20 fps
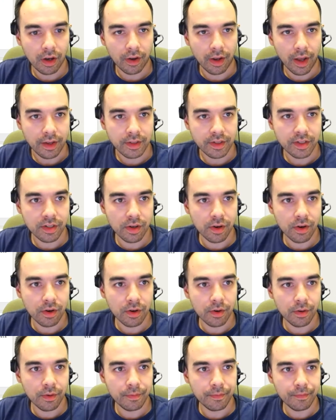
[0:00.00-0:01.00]
Okay,
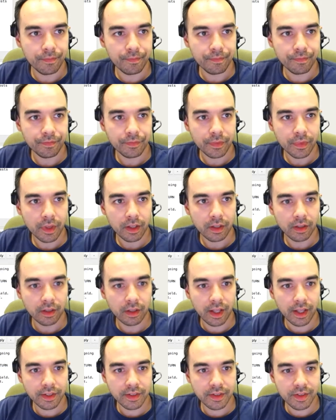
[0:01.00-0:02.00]
so
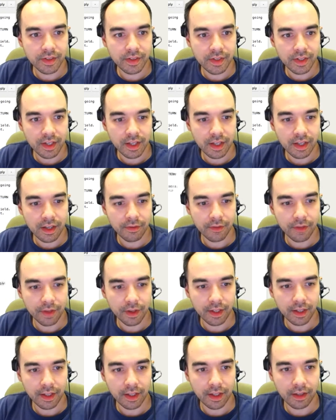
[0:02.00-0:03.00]
let's see if we
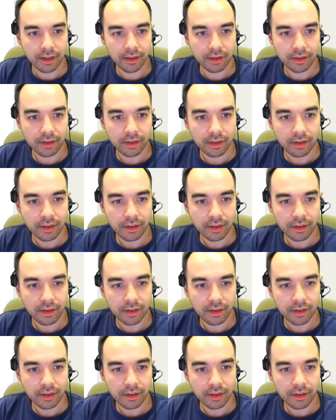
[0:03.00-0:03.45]
can get